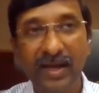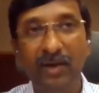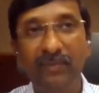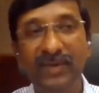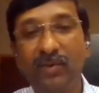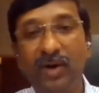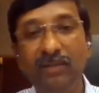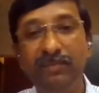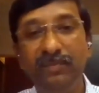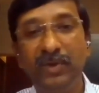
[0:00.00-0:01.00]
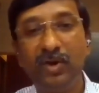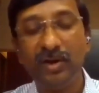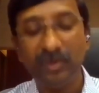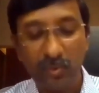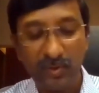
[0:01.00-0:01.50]
Now, we have all
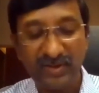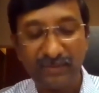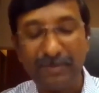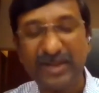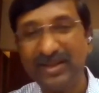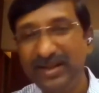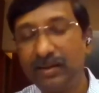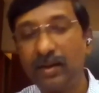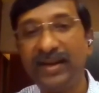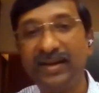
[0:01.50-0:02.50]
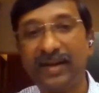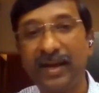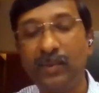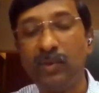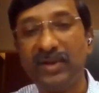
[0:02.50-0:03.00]
gone through a especially trying
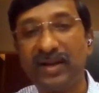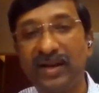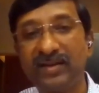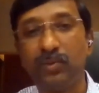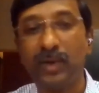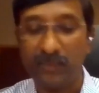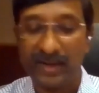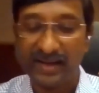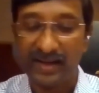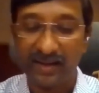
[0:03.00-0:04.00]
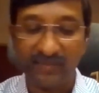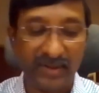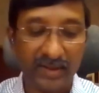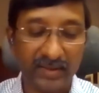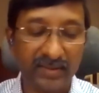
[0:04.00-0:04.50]
time over the last 1.5
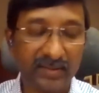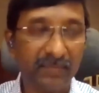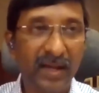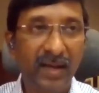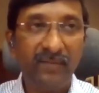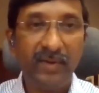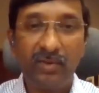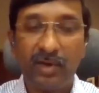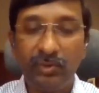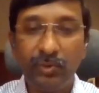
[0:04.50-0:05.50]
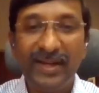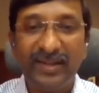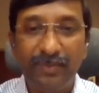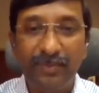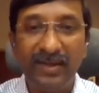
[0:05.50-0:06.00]
years. We've gone through an
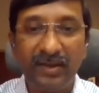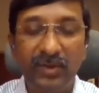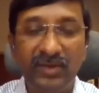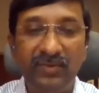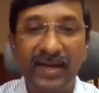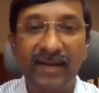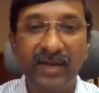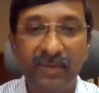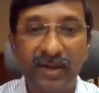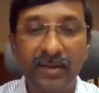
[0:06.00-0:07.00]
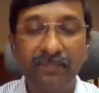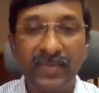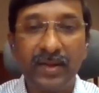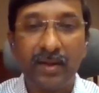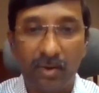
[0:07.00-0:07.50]
experience which we have never
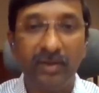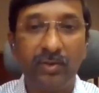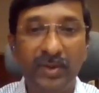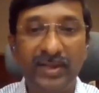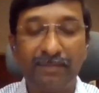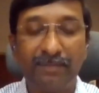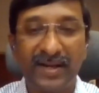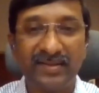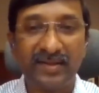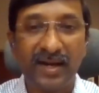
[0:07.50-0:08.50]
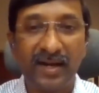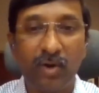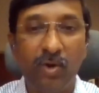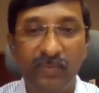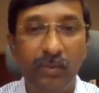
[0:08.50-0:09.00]
gone through in the past, and I
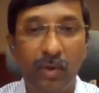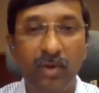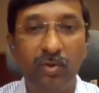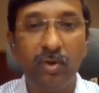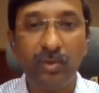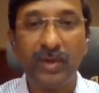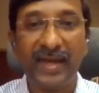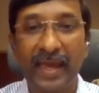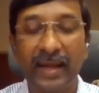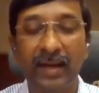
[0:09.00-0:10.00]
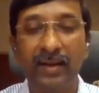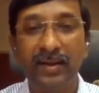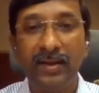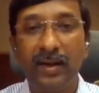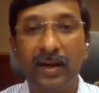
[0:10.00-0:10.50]
hope we won't go through again.
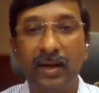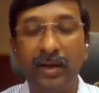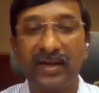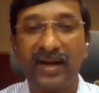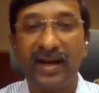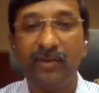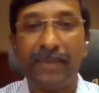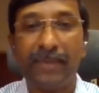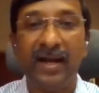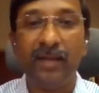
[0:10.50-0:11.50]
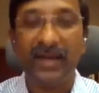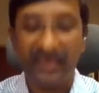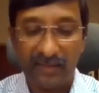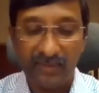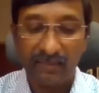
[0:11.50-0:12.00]
The kind of pandemic
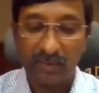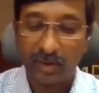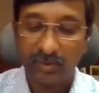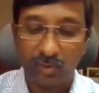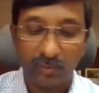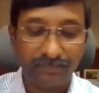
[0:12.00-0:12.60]
that we have gone through.